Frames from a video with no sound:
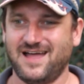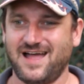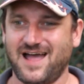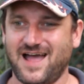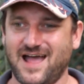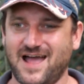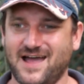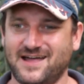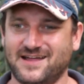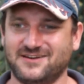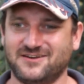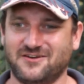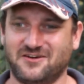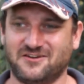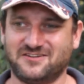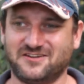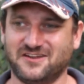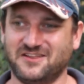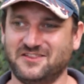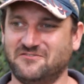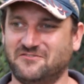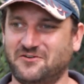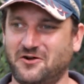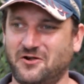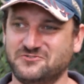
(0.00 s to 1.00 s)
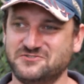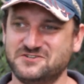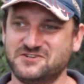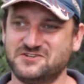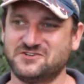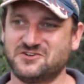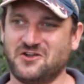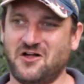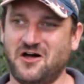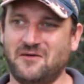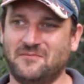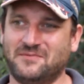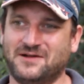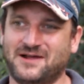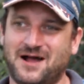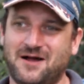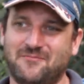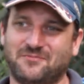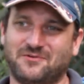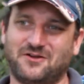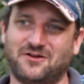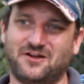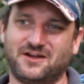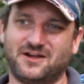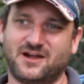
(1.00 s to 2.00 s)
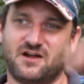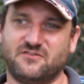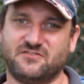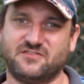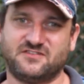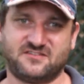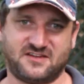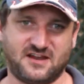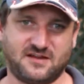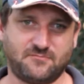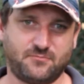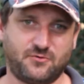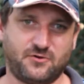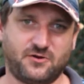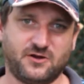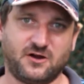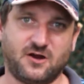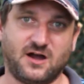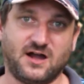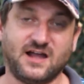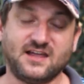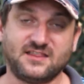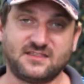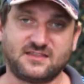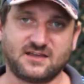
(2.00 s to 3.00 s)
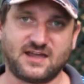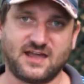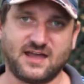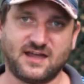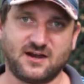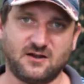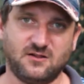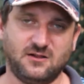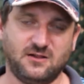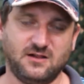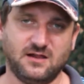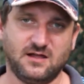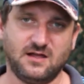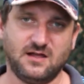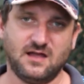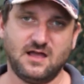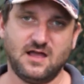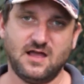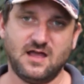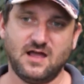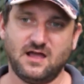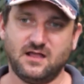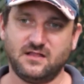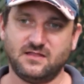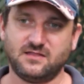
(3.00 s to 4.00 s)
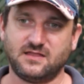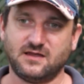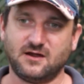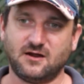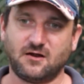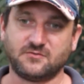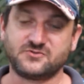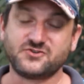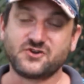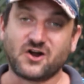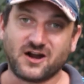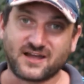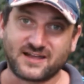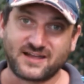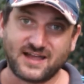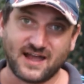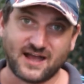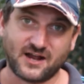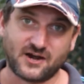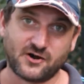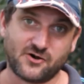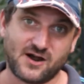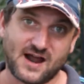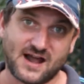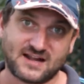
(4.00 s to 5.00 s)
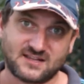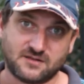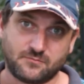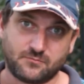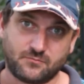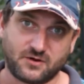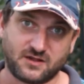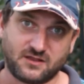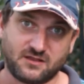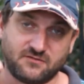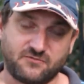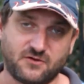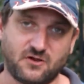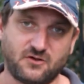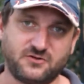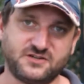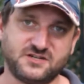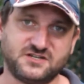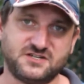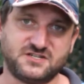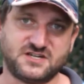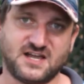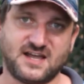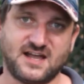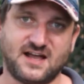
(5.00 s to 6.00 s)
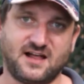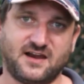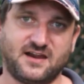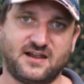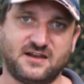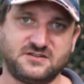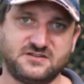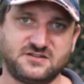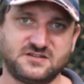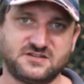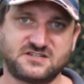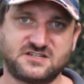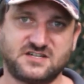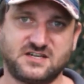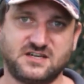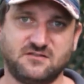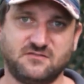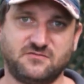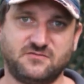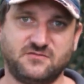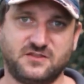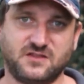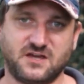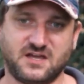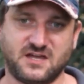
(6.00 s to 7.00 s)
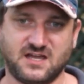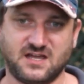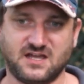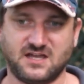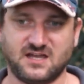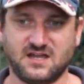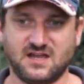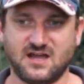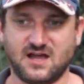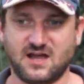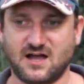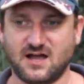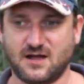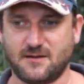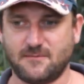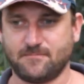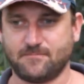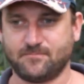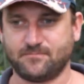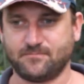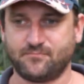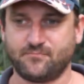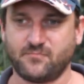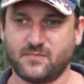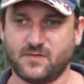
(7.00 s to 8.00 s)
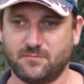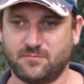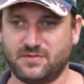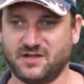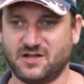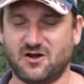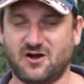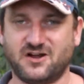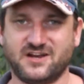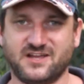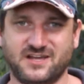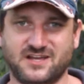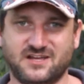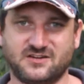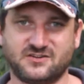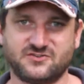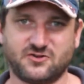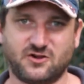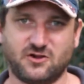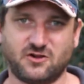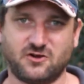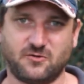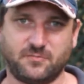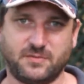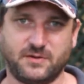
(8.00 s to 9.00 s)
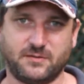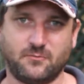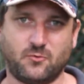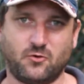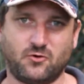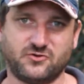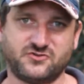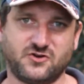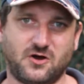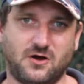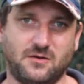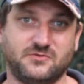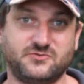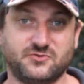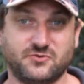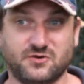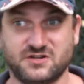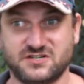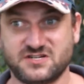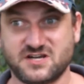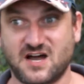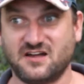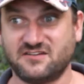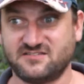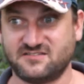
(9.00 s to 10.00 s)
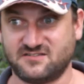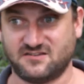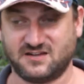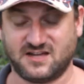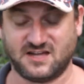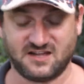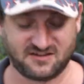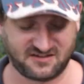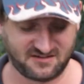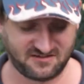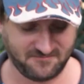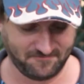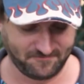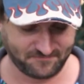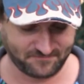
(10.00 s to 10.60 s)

And I see the voltage climbing up, going over the set point, I hit the kettle. There I'm trying to counteract and bring the voltage down and just give the um, PID controller a bit more time to adjust, I guess.